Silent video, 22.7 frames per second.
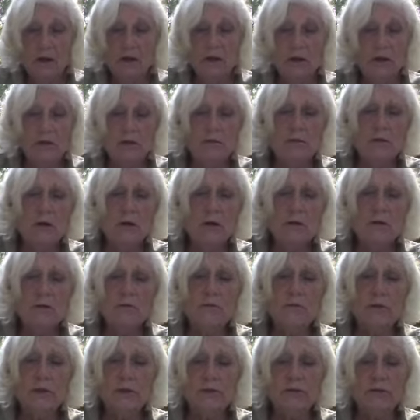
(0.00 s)
You know
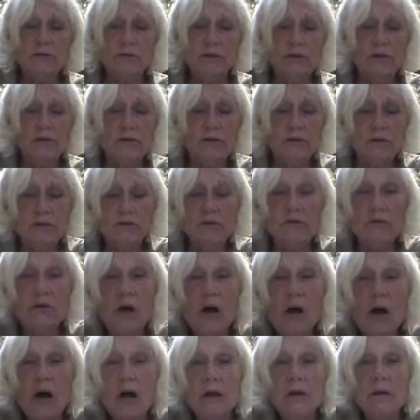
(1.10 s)
that Jesus
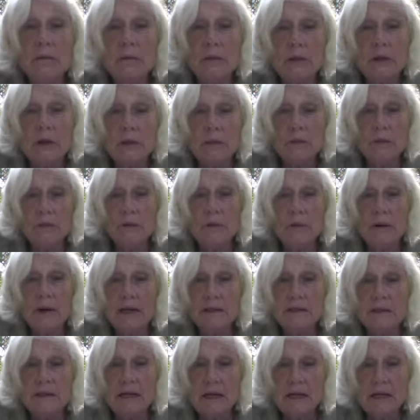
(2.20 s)
taught people by
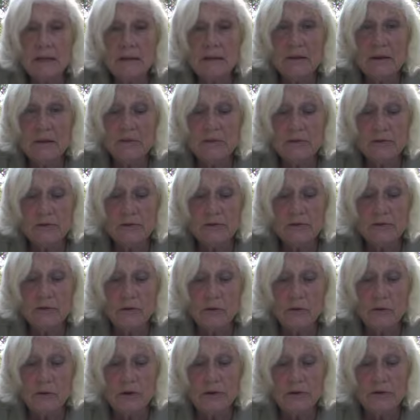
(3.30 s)
telling them
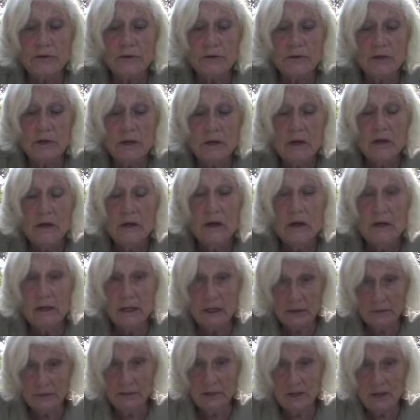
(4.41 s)
stories and
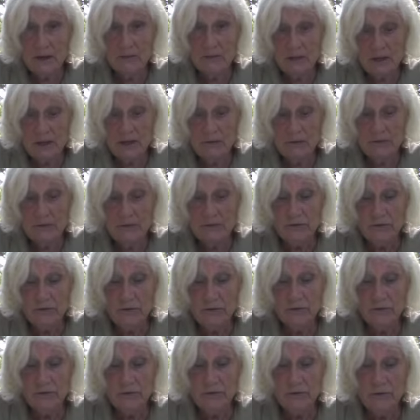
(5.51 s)
giving them
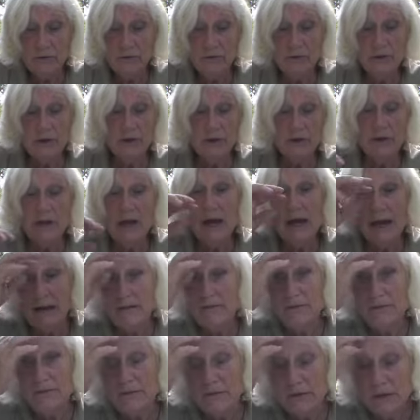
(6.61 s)
images of real
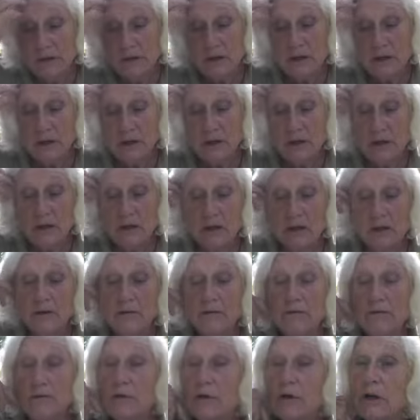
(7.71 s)
life
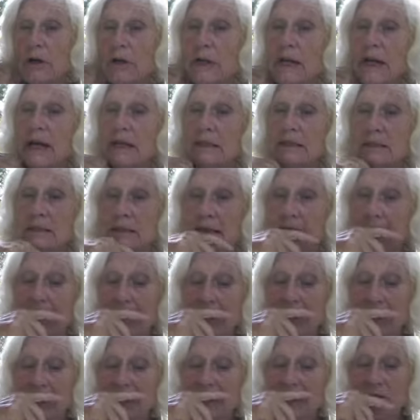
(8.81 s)
for connecting
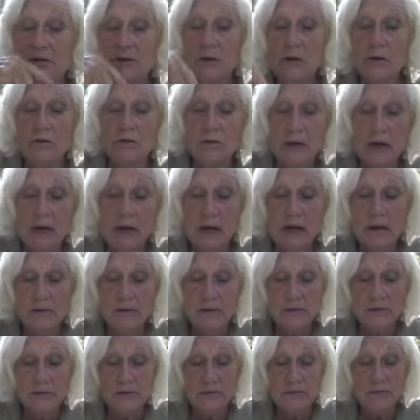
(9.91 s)
to their own
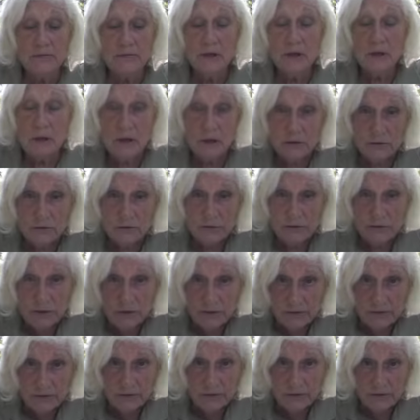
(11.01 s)
lives.
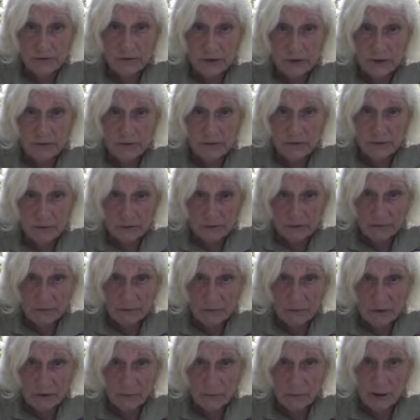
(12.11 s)
Jesus said this
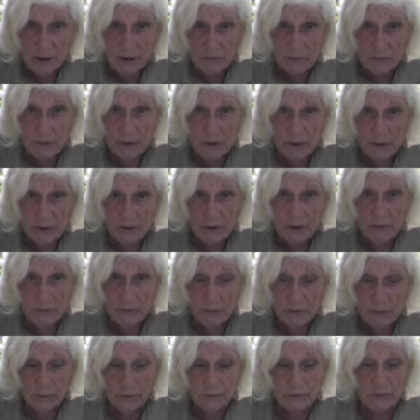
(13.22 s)
about bearing
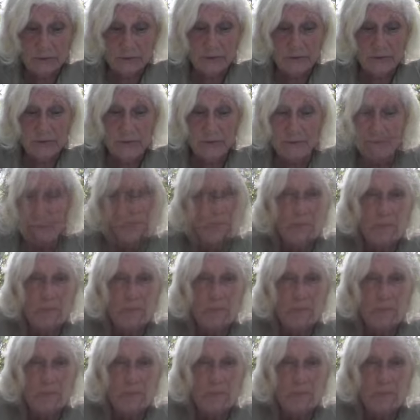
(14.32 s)
burdens.